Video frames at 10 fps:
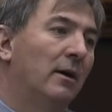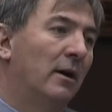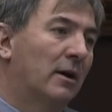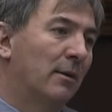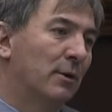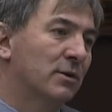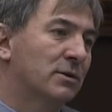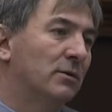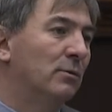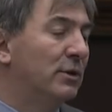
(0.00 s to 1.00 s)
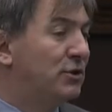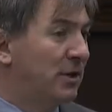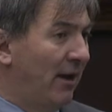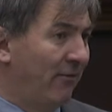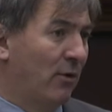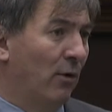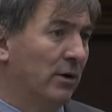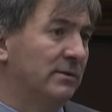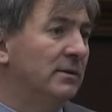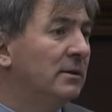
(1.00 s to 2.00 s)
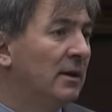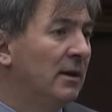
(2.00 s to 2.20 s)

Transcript: a commercial with Jeff Gordon